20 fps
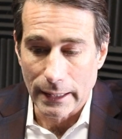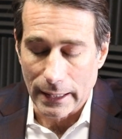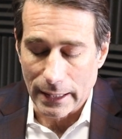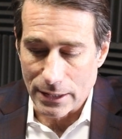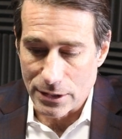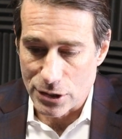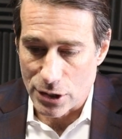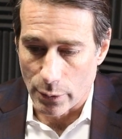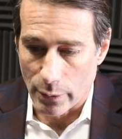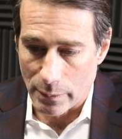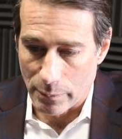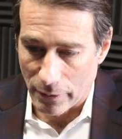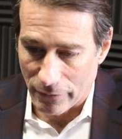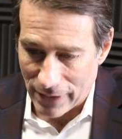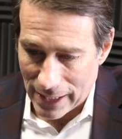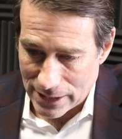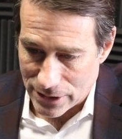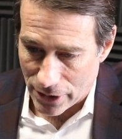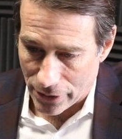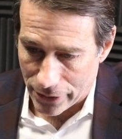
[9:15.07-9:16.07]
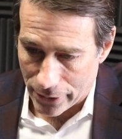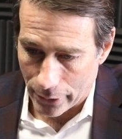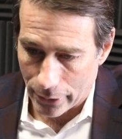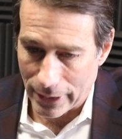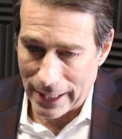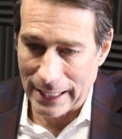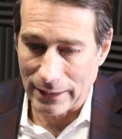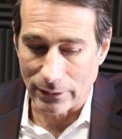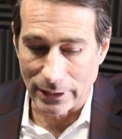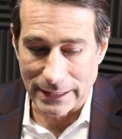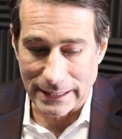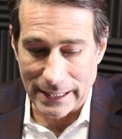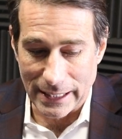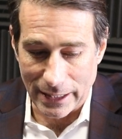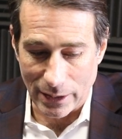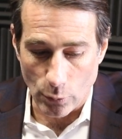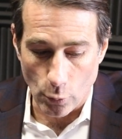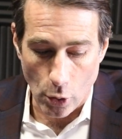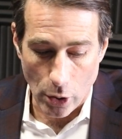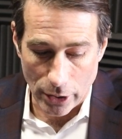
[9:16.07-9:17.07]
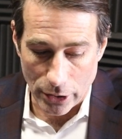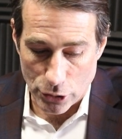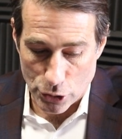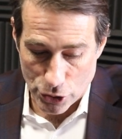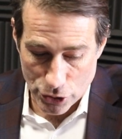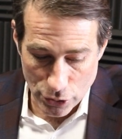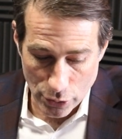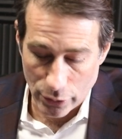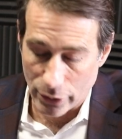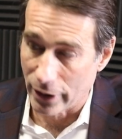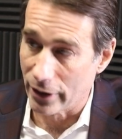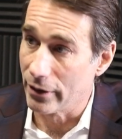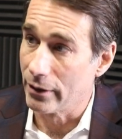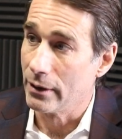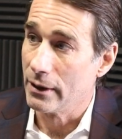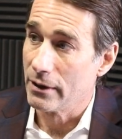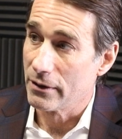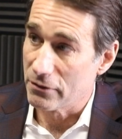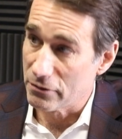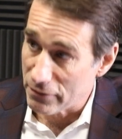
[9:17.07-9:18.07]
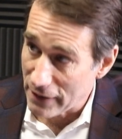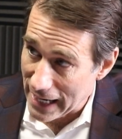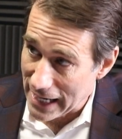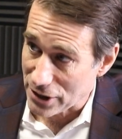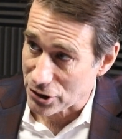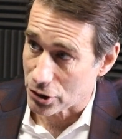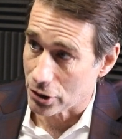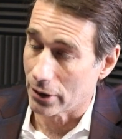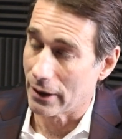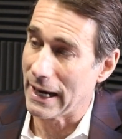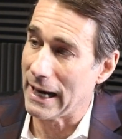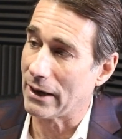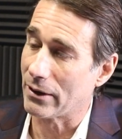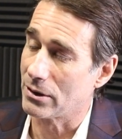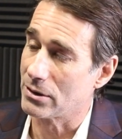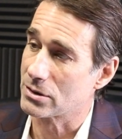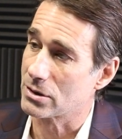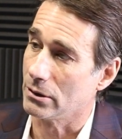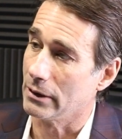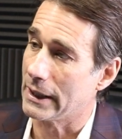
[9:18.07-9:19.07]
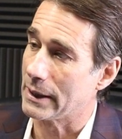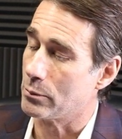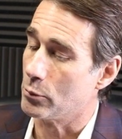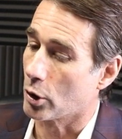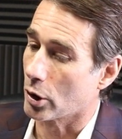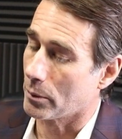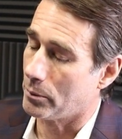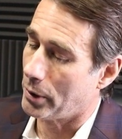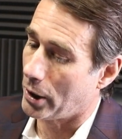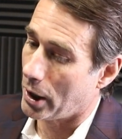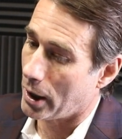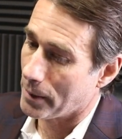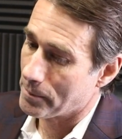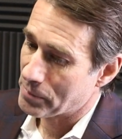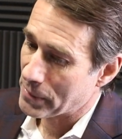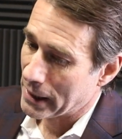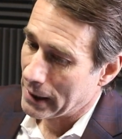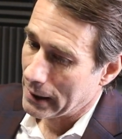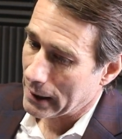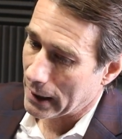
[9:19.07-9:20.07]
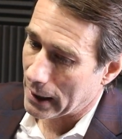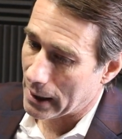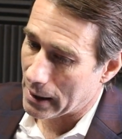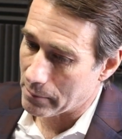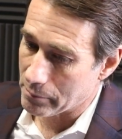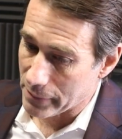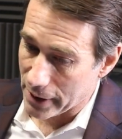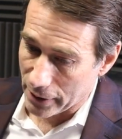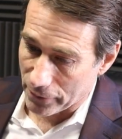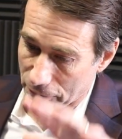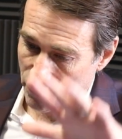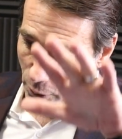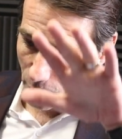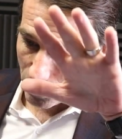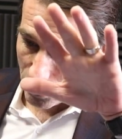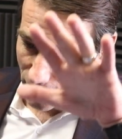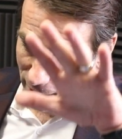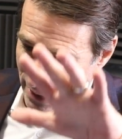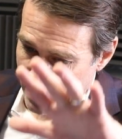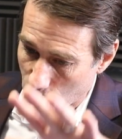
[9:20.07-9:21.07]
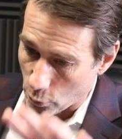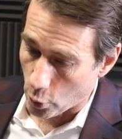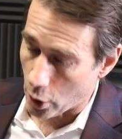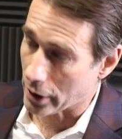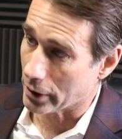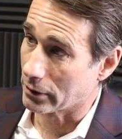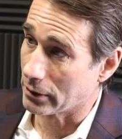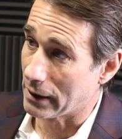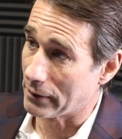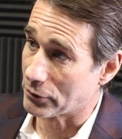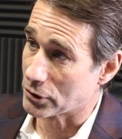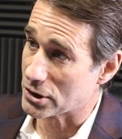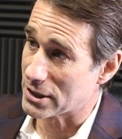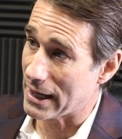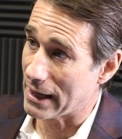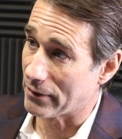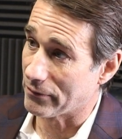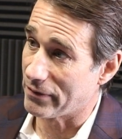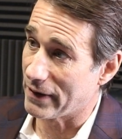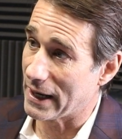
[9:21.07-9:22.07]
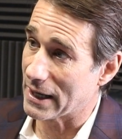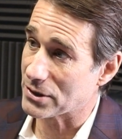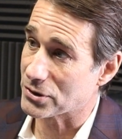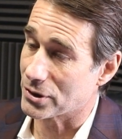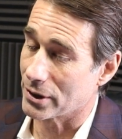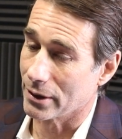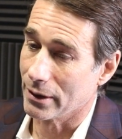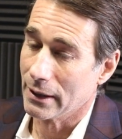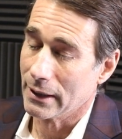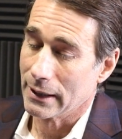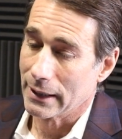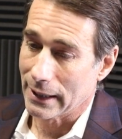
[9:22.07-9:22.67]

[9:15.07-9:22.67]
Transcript: And so it provides a third outlet getting water sooner, faster out into Lake Maurepas, um, therefore bringing water levels down faster.